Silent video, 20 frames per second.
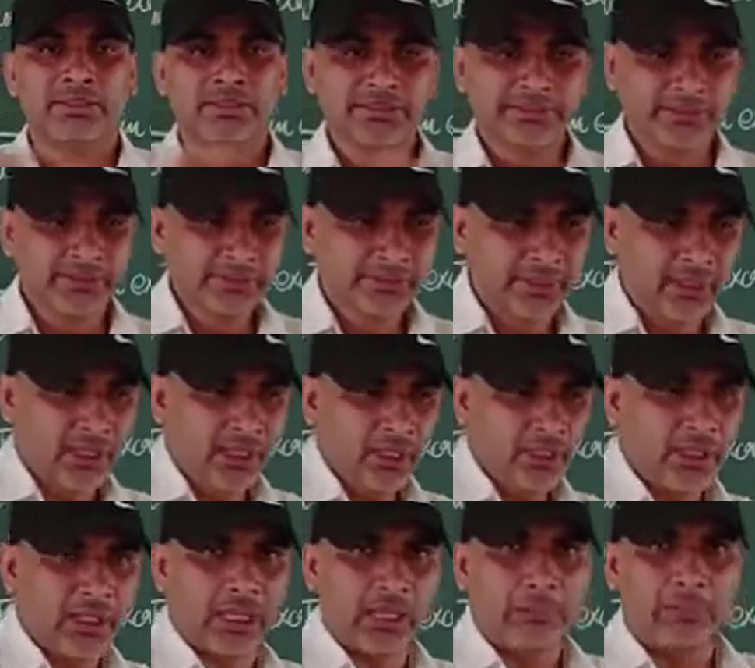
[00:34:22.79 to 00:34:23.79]
This is
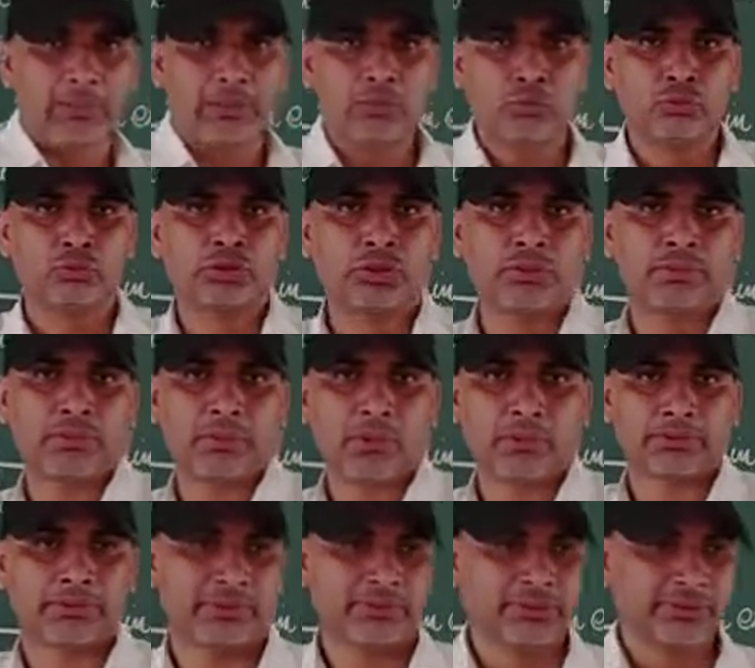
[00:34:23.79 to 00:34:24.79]
the evolution process.